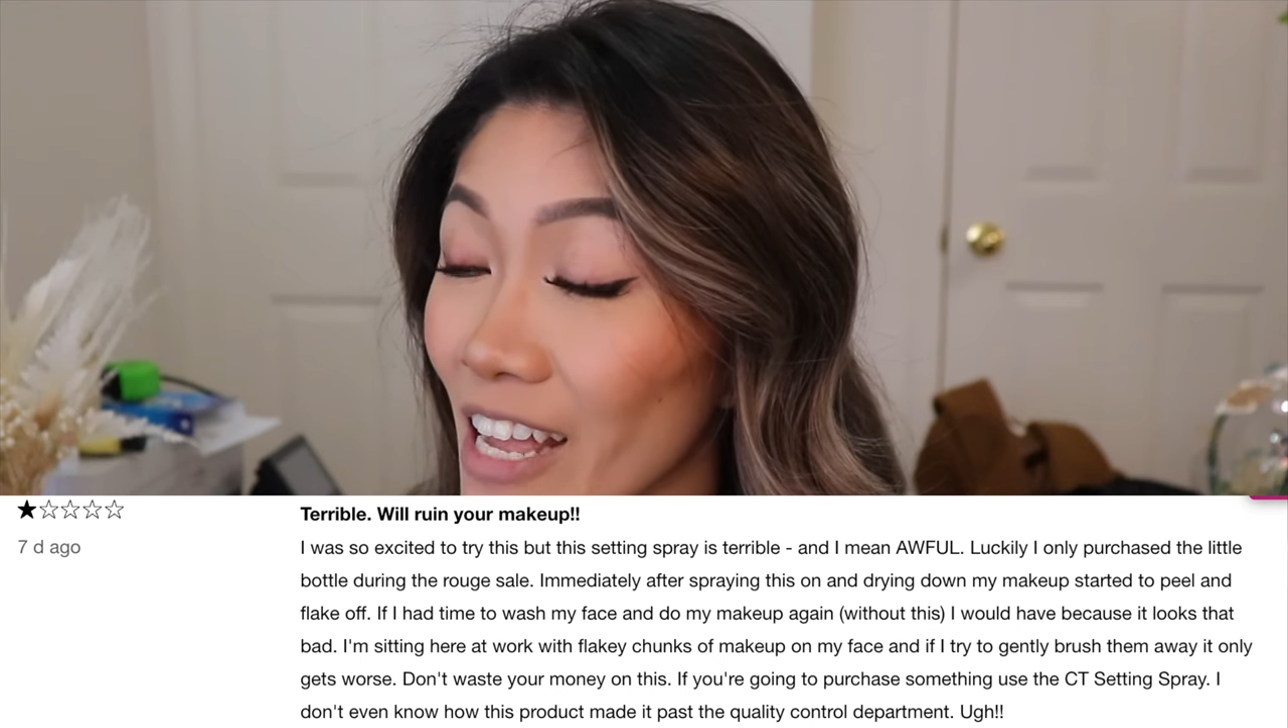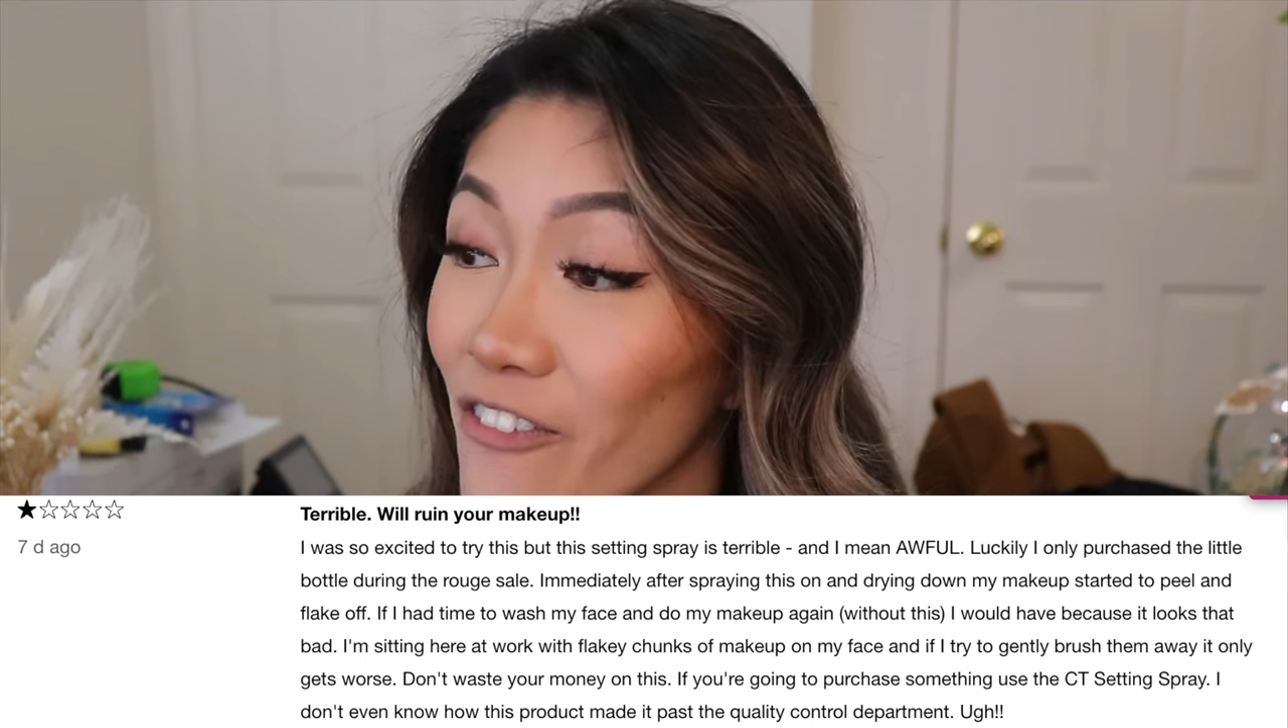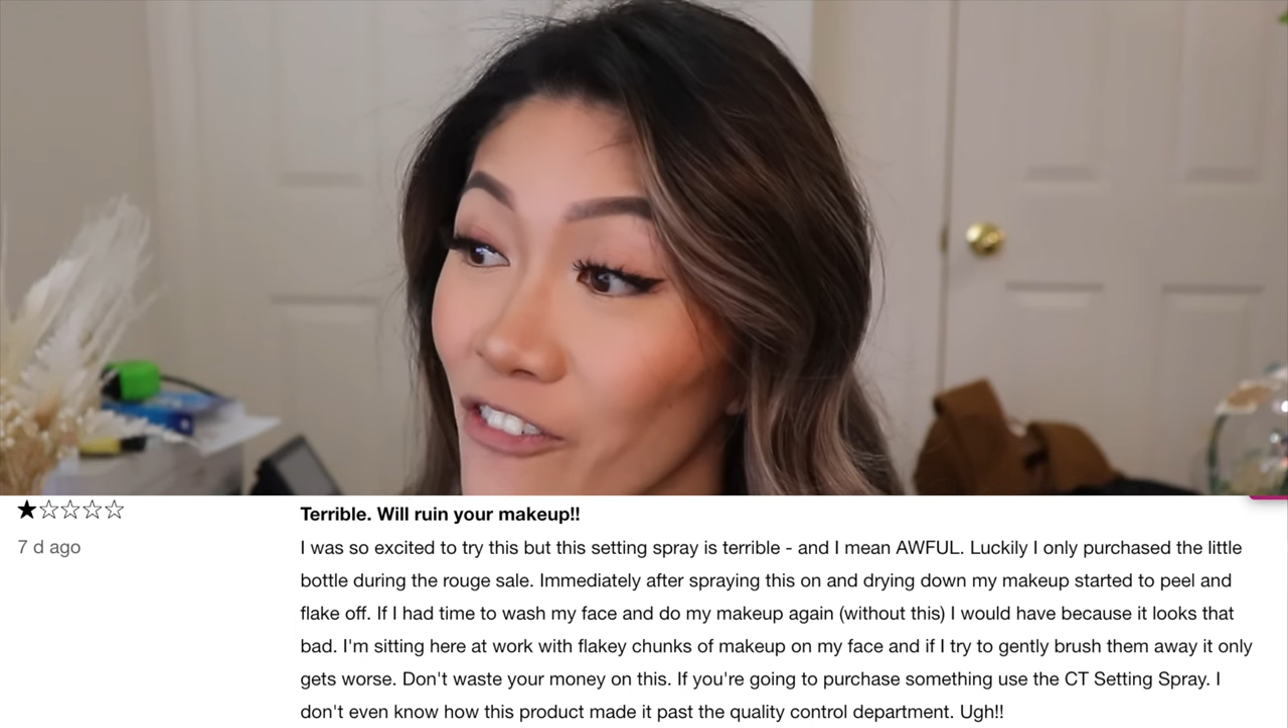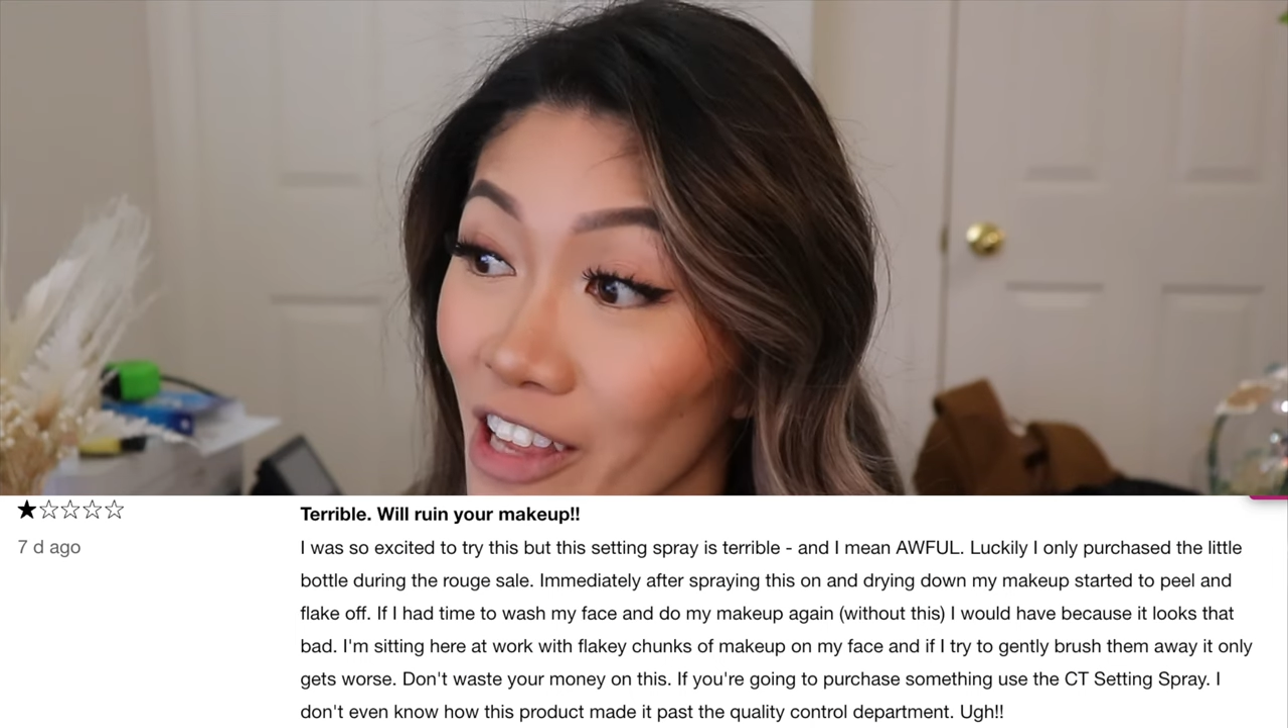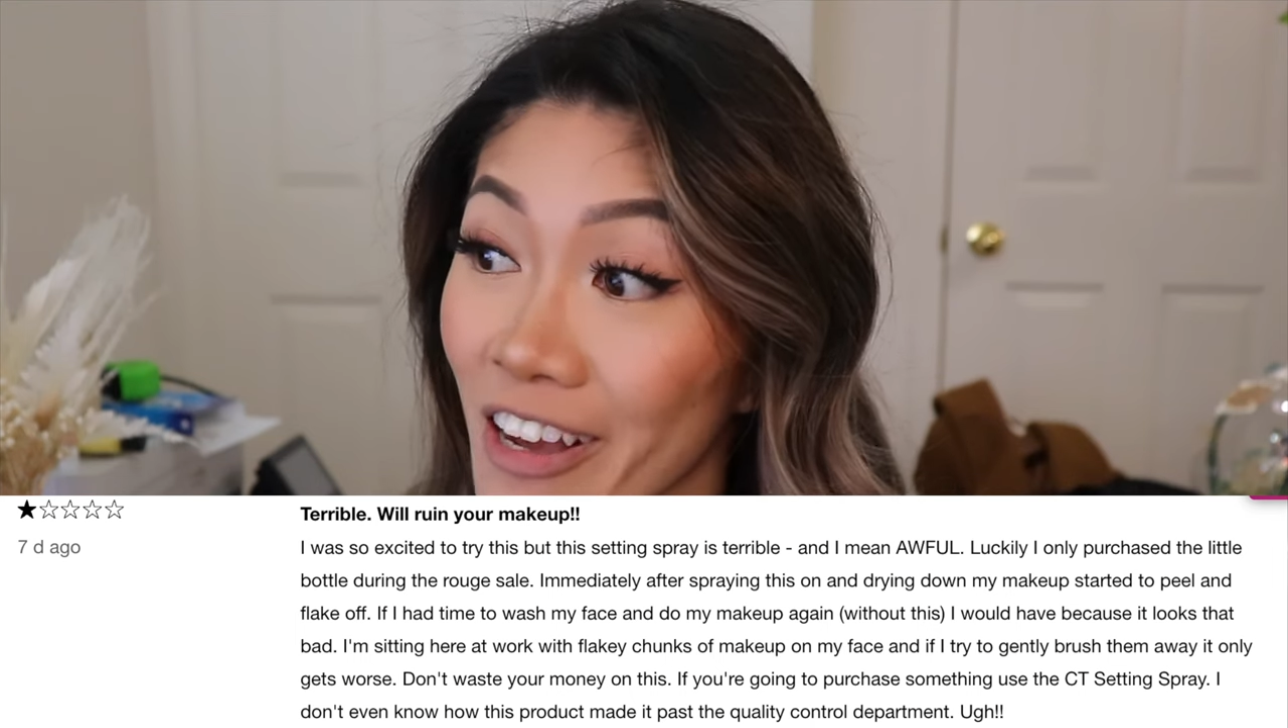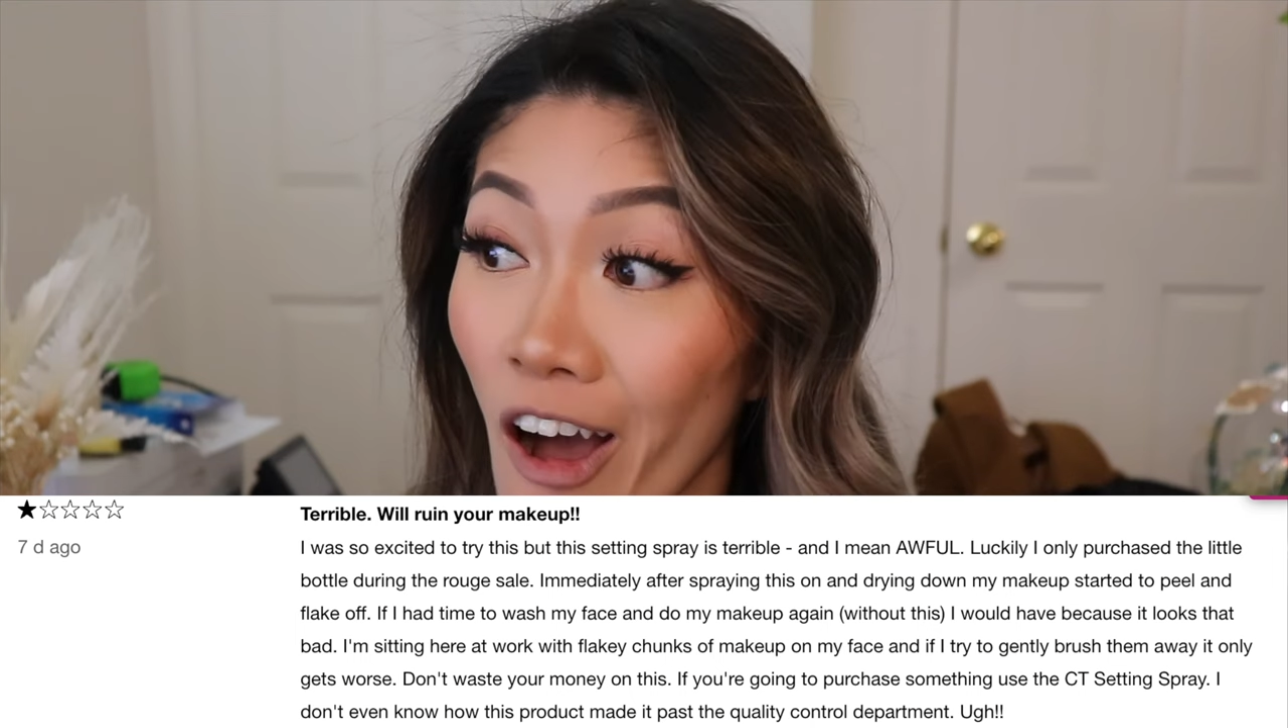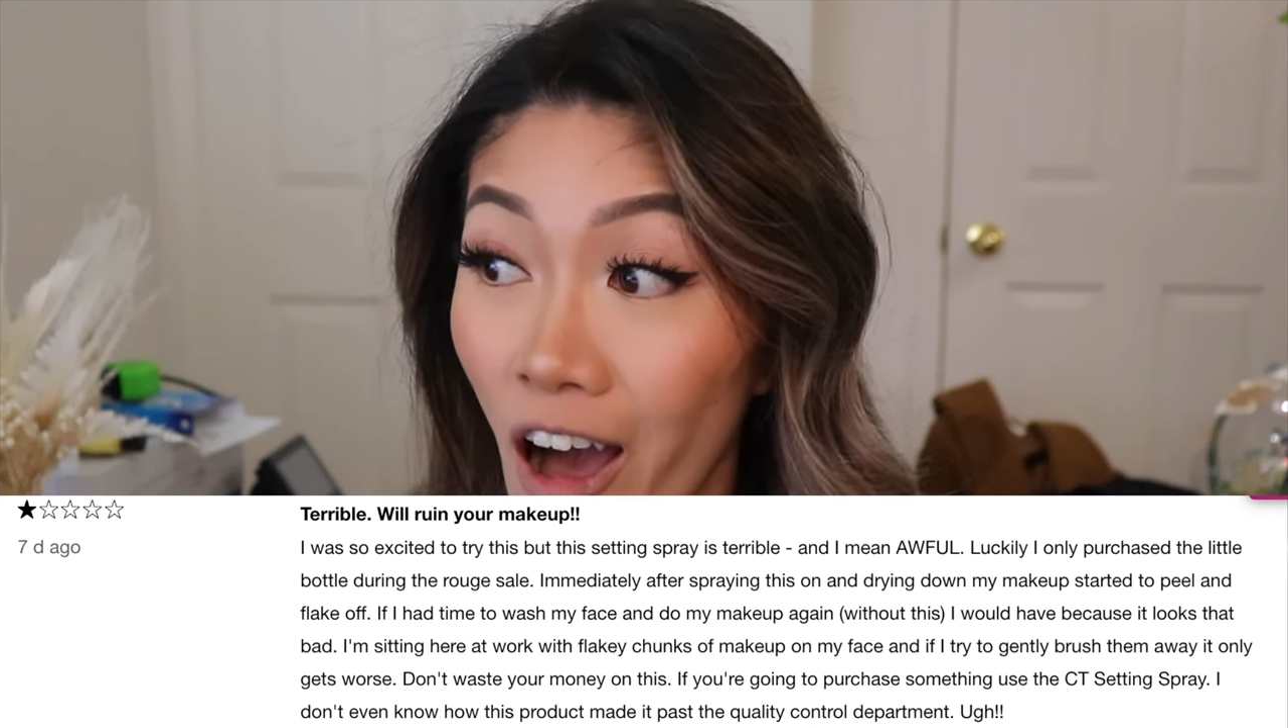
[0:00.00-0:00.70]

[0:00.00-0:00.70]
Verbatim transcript: and flake